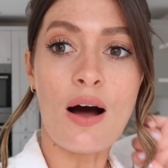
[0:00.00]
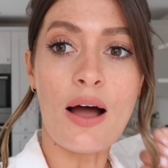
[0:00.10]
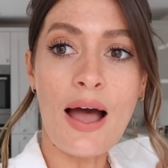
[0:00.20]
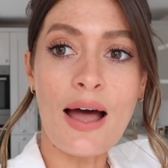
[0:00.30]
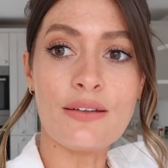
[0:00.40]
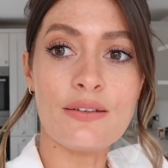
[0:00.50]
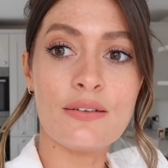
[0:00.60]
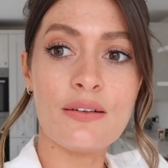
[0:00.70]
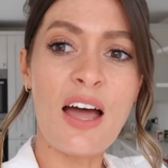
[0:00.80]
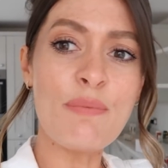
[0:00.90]
I had,
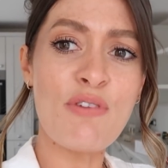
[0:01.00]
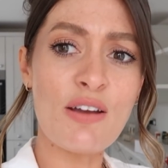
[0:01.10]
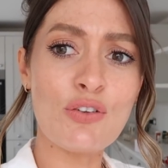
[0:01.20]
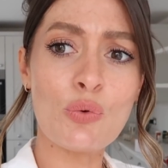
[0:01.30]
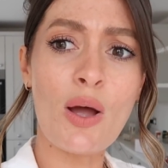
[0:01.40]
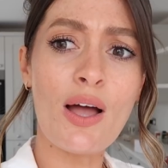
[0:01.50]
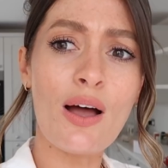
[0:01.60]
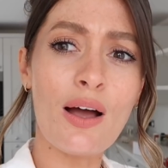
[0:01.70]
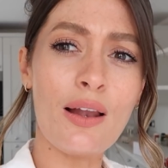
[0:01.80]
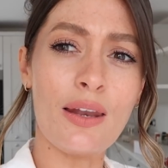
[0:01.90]
I had breakfast quite
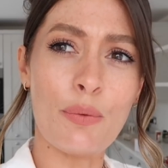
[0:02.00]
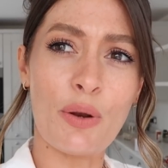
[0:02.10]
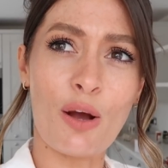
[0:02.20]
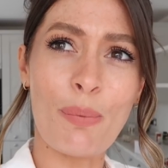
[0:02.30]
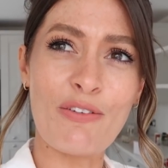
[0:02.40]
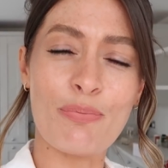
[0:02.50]
early when I got back